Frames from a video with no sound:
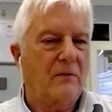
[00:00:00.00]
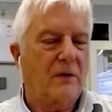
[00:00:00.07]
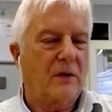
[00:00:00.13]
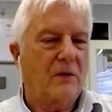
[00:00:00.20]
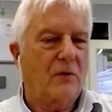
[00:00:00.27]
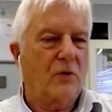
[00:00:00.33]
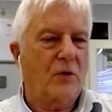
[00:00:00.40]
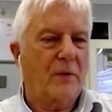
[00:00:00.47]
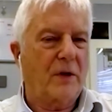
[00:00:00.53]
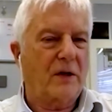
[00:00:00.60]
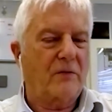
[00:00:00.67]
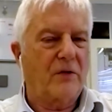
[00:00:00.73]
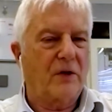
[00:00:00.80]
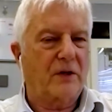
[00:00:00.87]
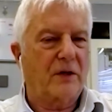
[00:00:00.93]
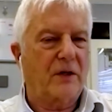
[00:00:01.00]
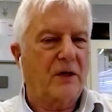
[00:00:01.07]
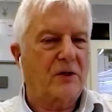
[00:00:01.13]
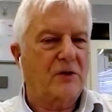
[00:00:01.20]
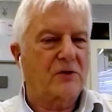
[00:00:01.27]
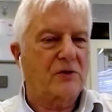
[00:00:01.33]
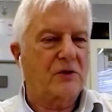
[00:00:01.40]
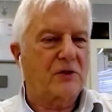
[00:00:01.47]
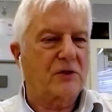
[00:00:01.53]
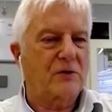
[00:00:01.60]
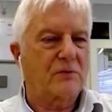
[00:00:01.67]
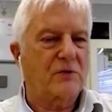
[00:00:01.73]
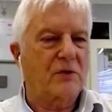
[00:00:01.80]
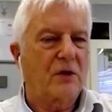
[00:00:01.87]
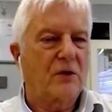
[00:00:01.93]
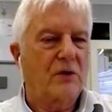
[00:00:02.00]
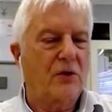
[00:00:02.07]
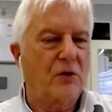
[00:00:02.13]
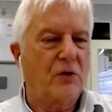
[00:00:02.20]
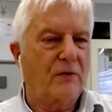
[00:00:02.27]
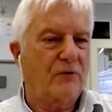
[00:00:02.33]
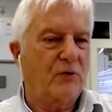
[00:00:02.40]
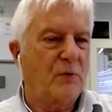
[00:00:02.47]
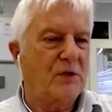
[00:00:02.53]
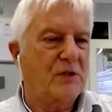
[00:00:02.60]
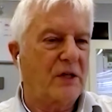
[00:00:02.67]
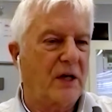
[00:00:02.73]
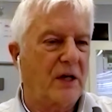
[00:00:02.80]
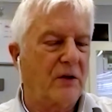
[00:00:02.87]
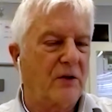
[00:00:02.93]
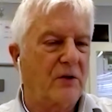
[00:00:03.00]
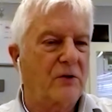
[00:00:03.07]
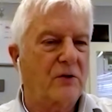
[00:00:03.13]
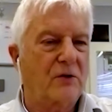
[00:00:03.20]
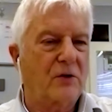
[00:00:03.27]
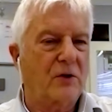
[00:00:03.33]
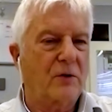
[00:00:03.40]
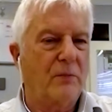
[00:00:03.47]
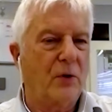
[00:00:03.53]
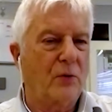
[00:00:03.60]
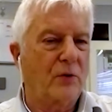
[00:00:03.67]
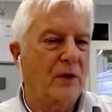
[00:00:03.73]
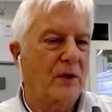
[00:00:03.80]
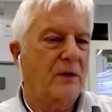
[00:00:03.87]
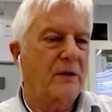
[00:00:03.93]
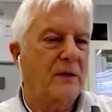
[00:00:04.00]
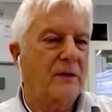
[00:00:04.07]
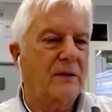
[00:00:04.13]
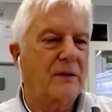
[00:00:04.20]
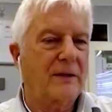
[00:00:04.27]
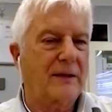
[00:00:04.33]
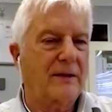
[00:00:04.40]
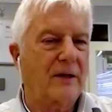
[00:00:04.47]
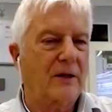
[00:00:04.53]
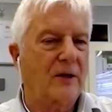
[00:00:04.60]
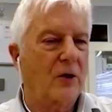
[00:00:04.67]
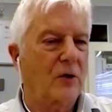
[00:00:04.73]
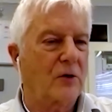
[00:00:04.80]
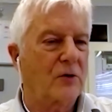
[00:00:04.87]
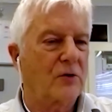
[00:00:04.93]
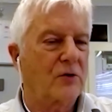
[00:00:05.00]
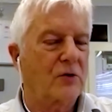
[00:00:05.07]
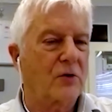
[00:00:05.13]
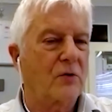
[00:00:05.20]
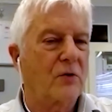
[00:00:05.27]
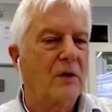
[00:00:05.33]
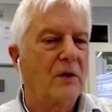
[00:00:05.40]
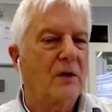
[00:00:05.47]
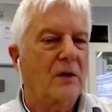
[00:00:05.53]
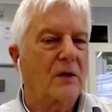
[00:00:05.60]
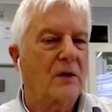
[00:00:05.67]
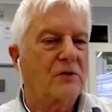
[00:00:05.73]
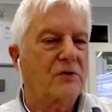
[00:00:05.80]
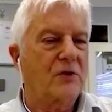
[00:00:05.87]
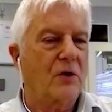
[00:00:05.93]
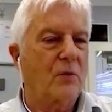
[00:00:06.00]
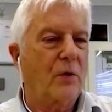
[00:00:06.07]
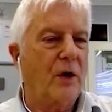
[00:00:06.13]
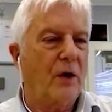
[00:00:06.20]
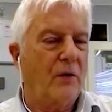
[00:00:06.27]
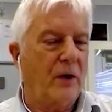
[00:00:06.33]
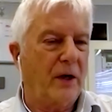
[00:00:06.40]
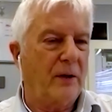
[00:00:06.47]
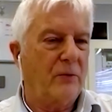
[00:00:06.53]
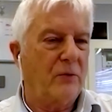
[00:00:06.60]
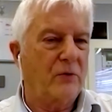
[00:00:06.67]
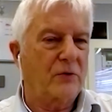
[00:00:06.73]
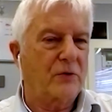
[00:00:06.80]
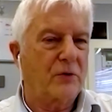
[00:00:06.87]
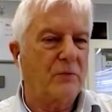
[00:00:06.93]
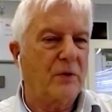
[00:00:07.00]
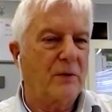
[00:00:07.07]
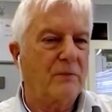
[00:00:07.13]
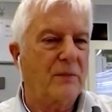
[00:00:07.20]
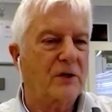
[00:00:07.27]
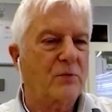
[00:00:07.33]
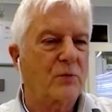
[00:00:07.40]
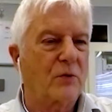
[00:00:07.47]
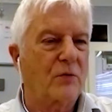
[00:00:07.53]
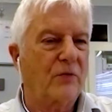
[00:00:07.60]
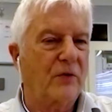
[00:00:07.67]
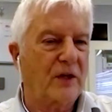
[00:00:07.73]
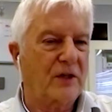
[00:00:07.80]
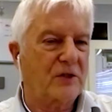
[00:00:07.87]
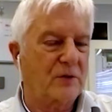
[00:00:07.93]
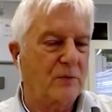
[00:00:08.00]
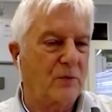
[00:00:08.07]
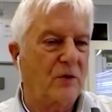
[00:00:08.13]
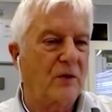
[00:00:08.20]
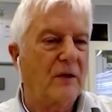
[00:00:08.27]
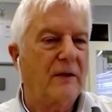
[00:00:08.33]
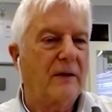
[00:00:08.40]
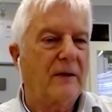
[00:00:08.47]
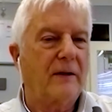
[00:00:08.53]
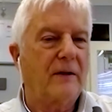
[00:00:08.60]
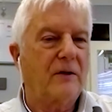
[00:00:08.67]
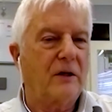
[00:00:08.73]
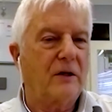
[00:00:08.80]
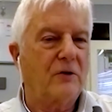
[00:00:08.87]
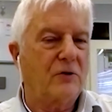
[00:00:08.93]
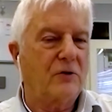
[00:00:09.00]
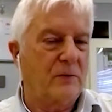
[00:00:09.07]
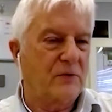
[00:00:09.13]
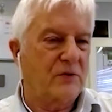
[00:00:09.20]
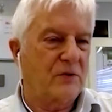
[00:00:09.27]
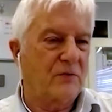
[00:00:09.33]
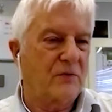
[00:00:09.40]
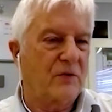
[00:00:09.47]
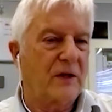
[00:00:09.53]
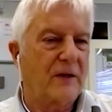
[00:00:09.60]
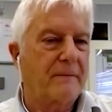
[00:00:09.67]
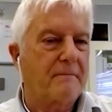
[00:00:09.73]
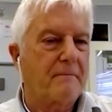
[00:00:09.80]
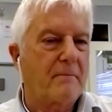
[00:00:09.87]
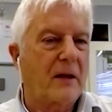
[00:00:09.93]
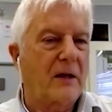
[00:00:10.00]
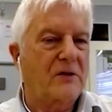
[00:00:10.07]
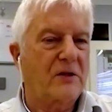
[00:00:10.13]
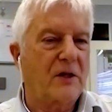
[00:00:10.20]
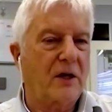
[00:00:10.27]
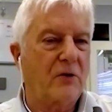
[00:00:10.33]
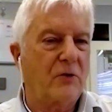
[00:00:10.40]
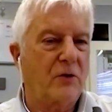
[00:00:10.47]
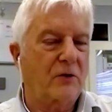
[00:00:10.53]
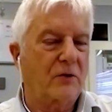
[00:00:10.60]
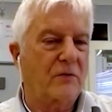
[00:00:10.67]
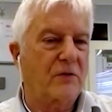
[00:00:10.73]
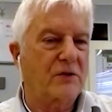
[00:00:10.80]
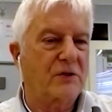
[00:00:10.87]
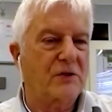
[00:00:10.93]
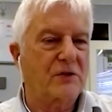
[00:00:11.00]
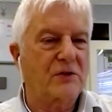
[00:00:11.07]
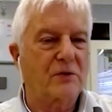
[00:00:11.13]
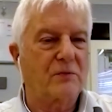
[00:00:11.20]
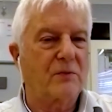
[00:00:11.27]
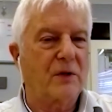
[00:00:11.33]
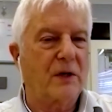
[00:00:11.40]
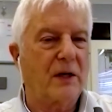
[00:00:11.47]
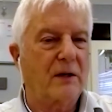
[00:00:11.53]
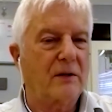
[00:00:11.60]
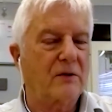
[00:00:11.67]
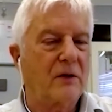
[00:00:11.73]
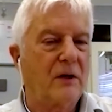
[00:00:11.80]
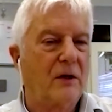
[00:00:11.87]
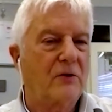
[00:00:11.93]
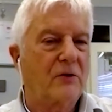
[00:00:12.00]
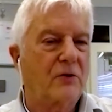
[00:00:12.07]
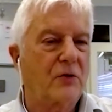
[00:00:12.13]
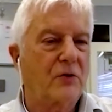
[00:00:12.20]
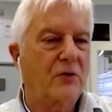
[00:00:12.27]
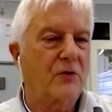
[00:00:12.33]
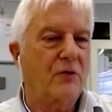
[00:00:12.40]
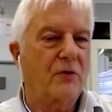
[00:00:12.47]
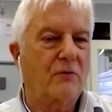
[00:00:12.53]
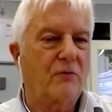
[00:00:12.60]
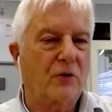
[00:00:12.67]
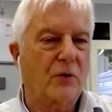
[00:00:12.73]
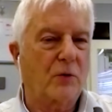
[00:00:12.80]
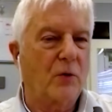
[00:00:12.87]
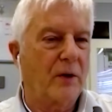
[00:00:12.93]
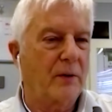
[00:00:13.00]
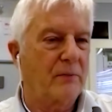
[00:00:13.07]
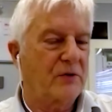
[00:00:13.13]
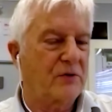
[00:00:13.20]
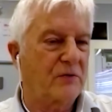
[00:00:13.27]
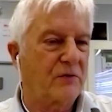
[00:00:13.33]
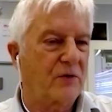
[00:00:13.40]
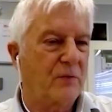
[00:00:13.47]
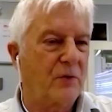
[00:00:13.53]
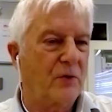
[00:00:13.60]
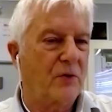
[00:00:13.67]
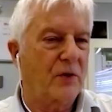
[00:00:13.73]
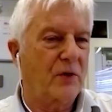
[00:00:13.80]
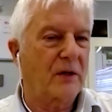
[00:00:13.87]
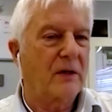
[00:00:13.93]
automatic fire detection systems do have to be tailored to the building that they're going into, and so we are able to be much more flexible in terms of the tailoring of the system to the requirements of the building.